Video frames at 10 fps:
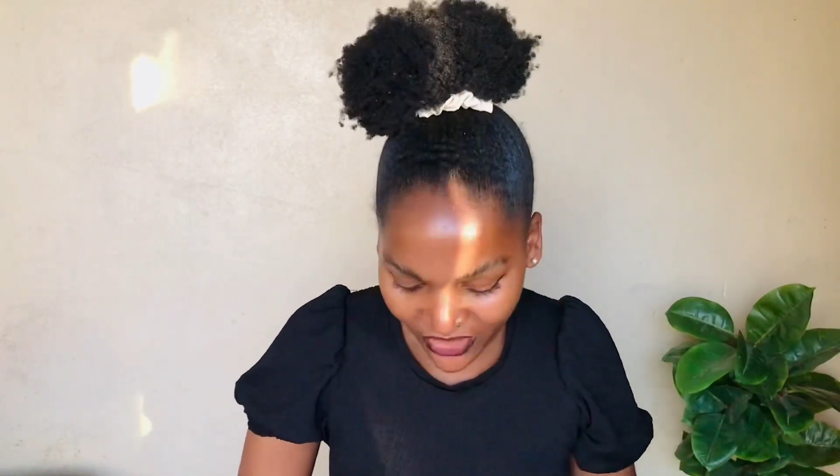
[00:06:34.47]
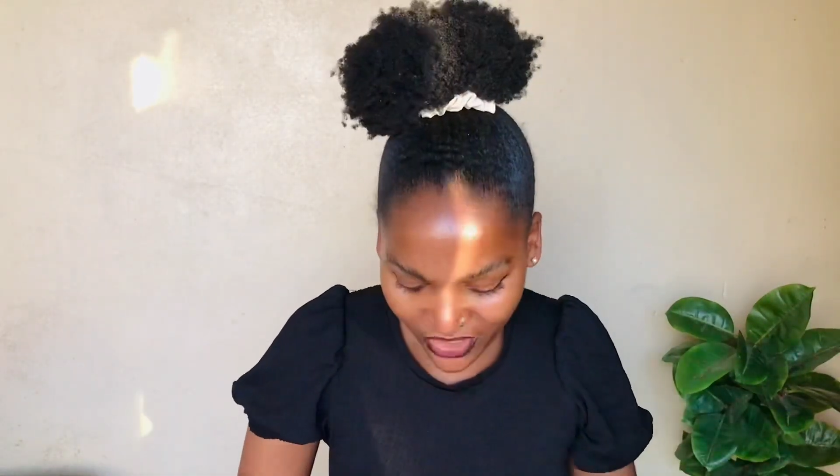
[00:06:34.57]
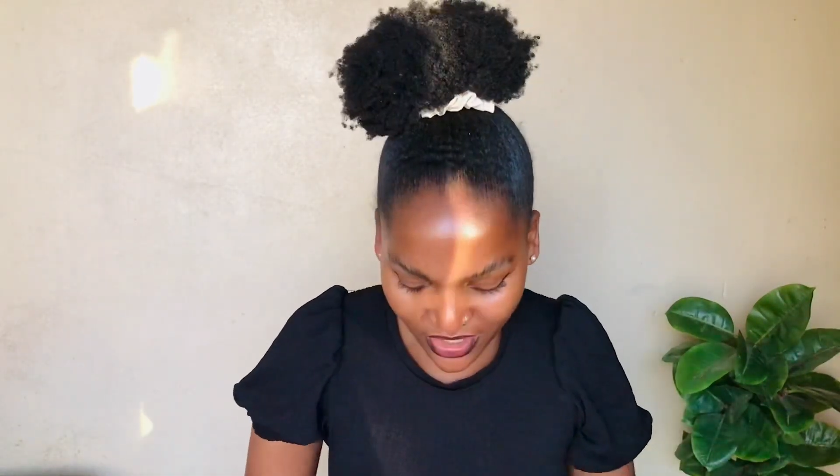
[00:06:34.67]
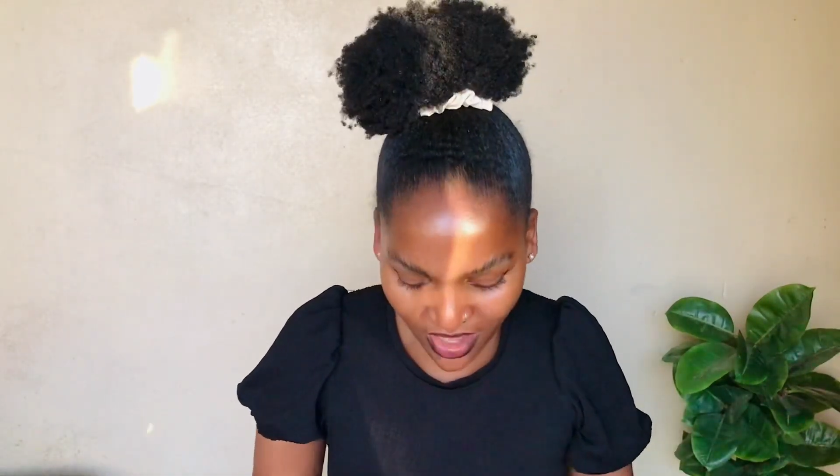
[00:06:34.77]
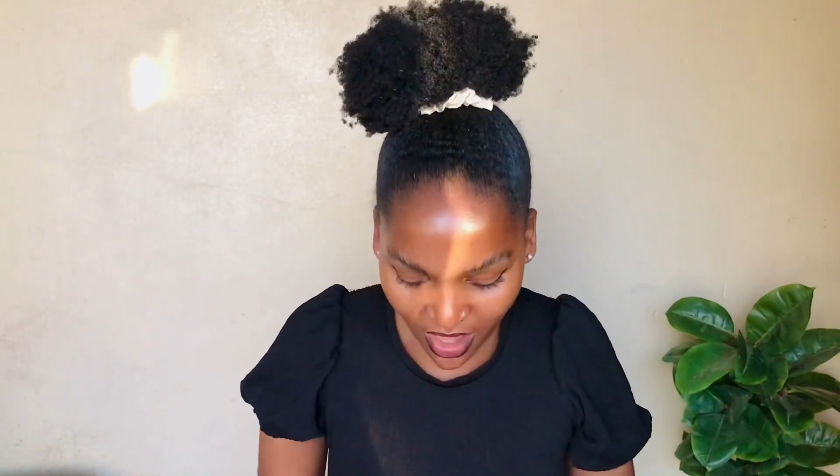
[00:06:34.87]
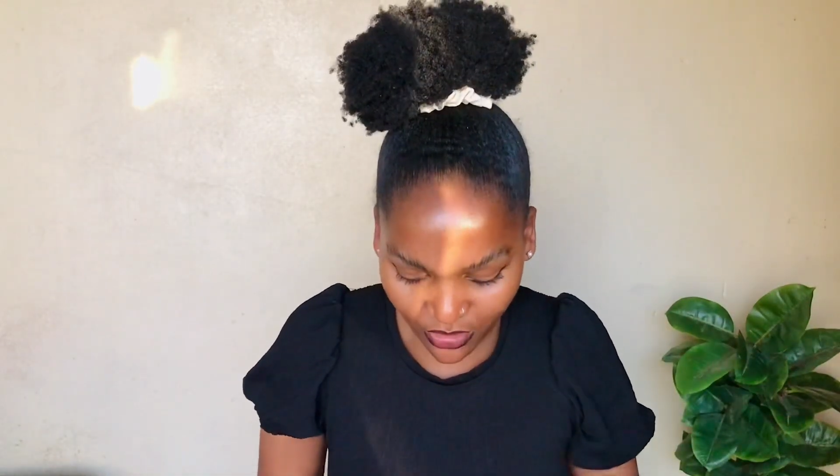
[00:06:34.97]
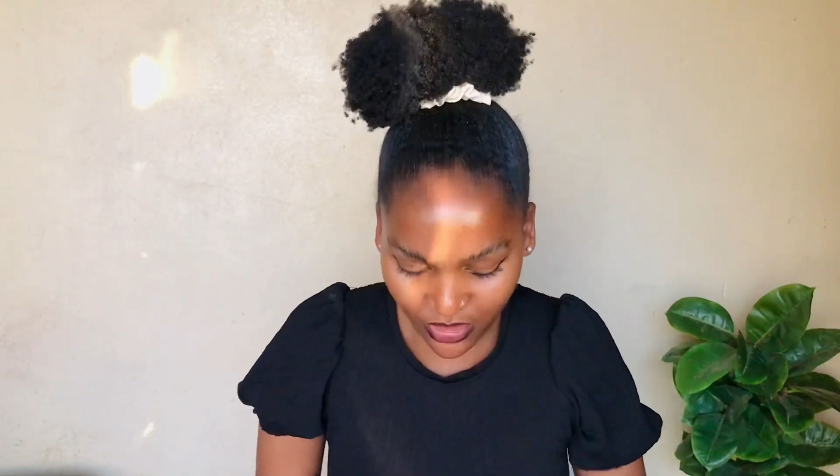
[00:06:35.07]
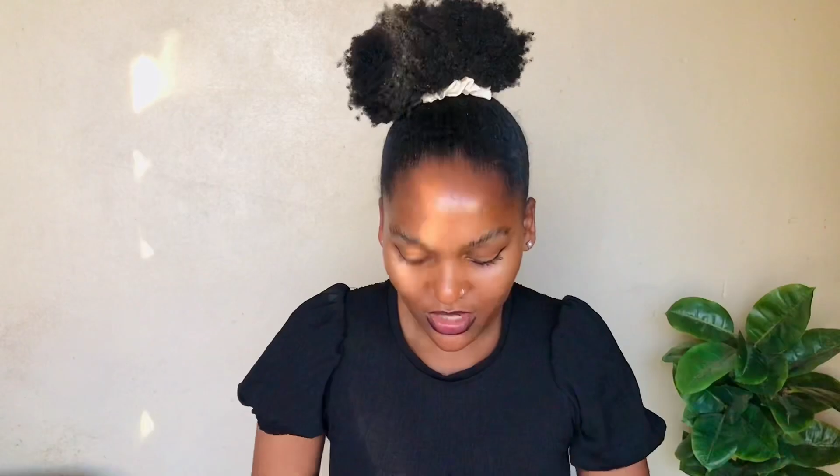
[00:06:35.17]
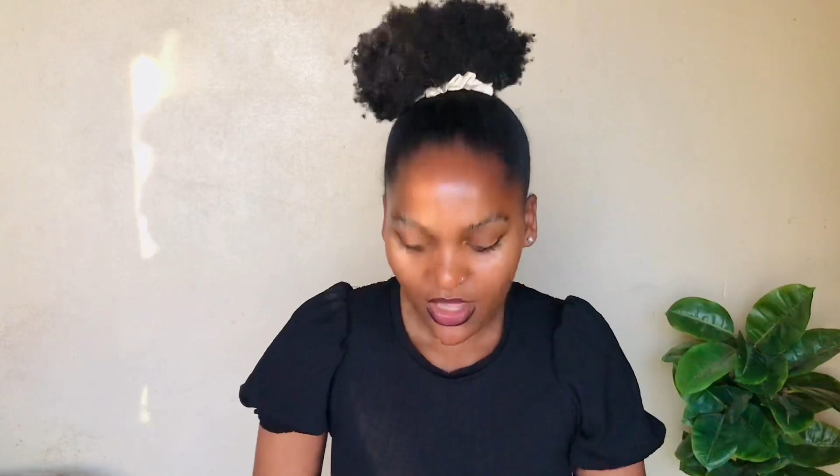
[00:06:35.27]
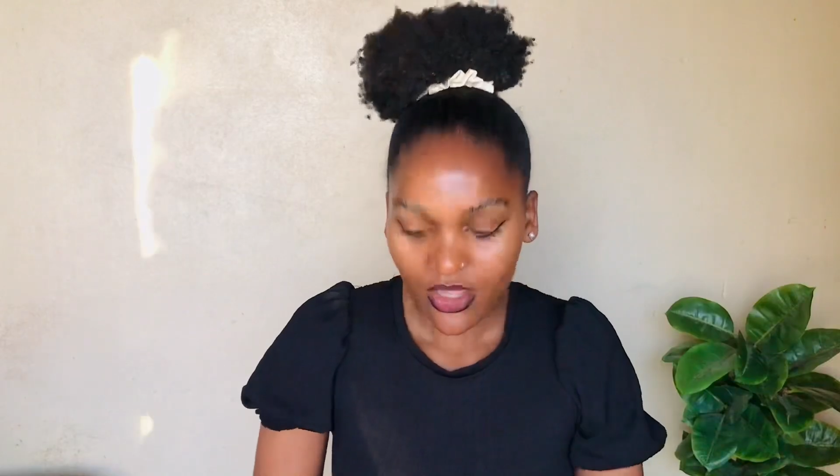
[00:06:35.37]
this out.
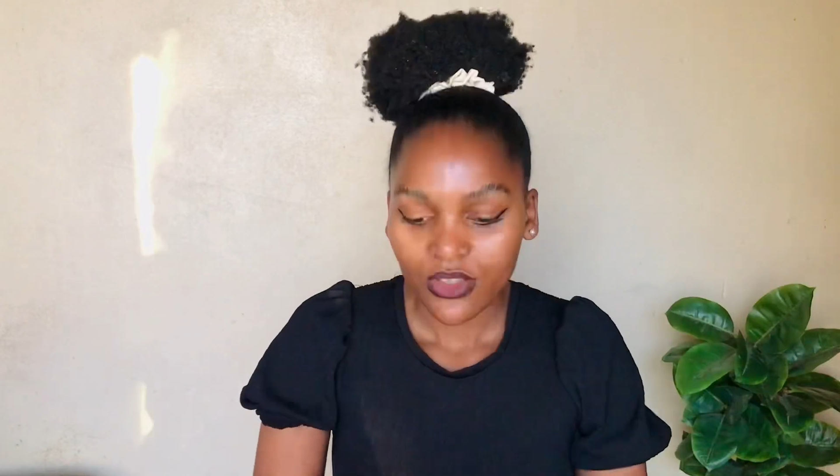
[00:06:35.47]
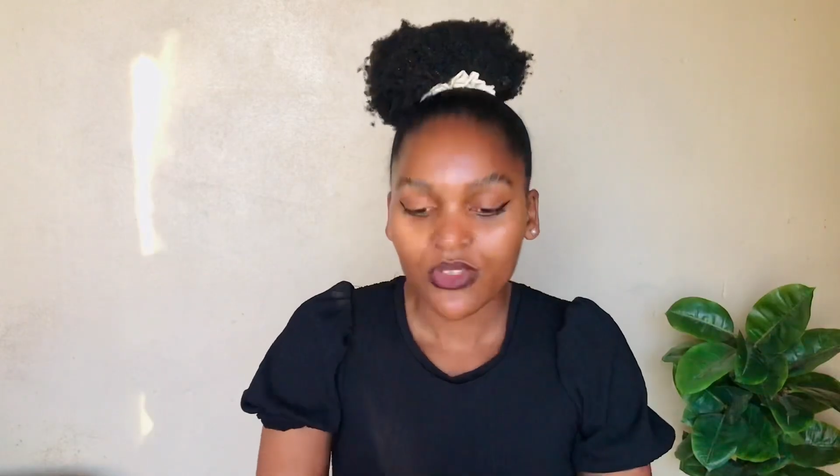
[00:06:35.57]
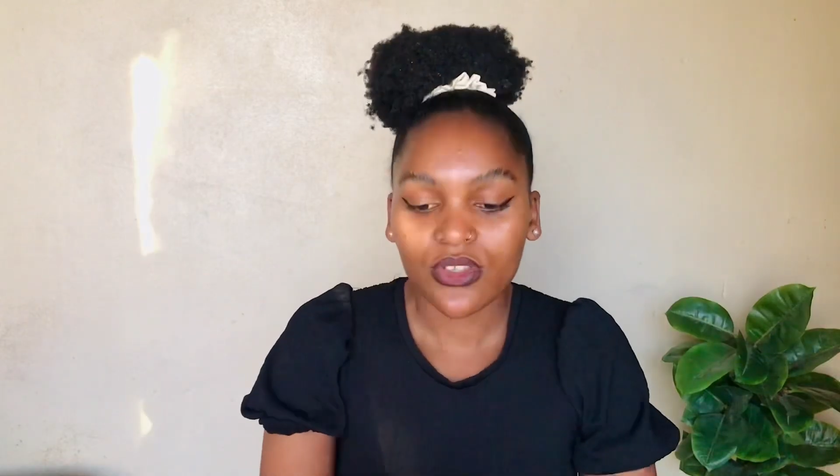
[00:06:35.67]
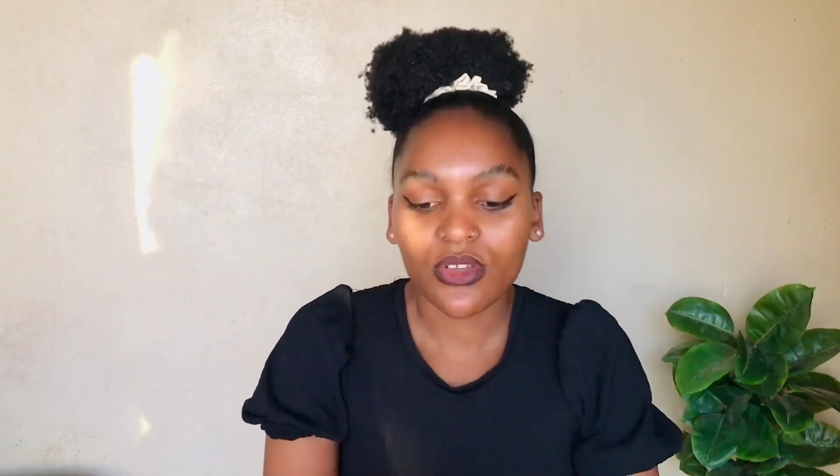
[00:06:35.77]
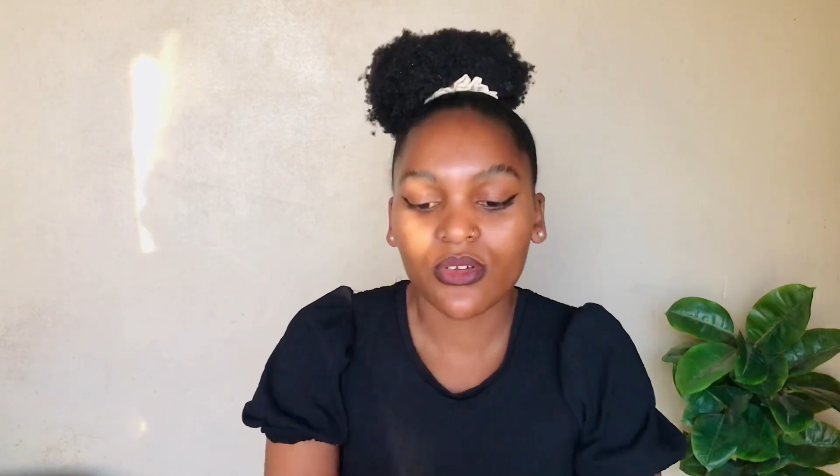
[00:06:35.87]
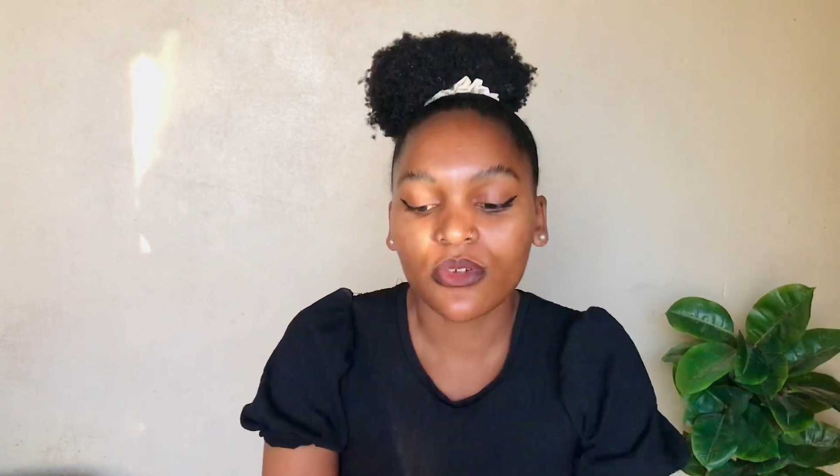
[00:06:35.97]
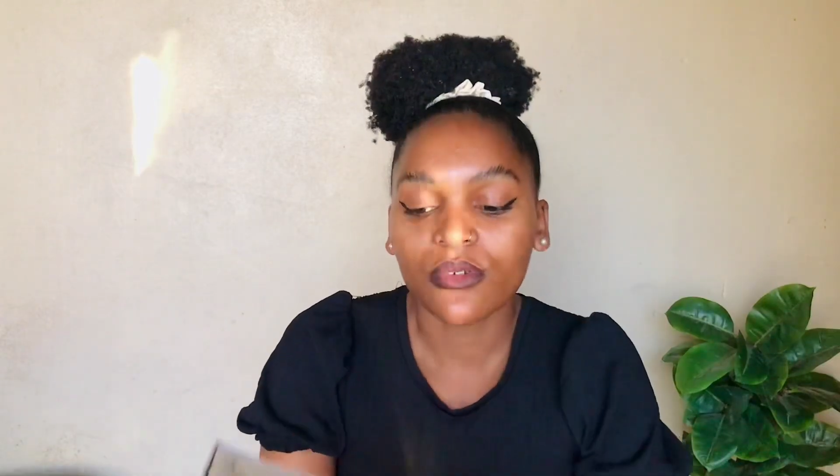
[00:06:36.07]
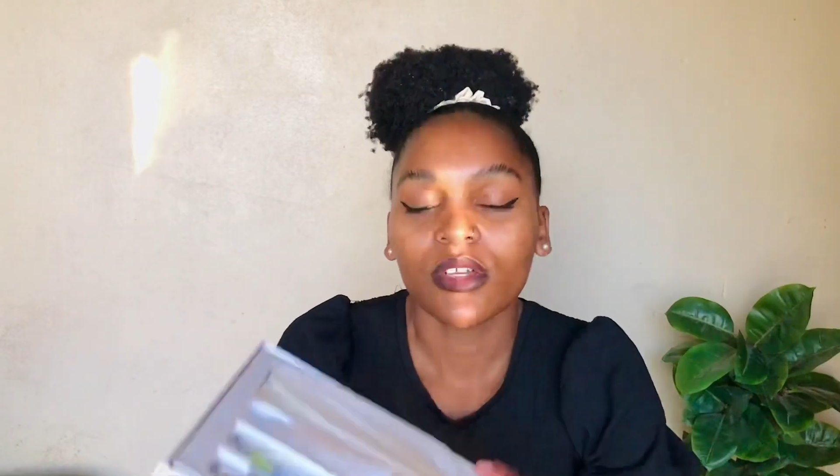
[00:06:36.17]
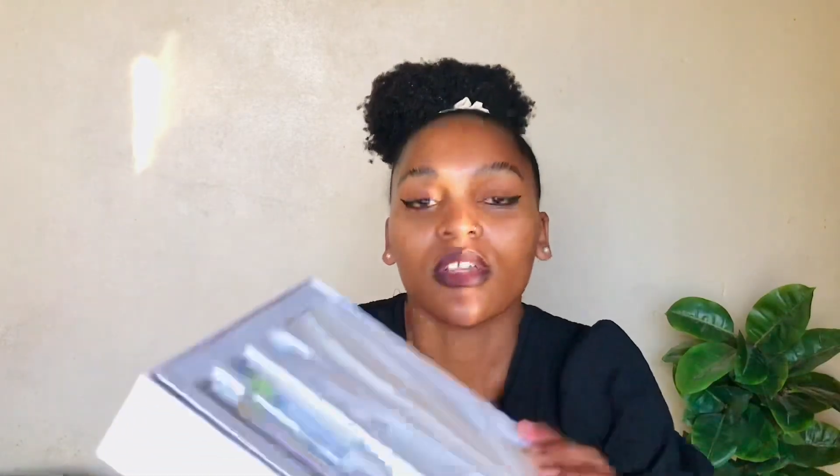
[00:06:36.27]
So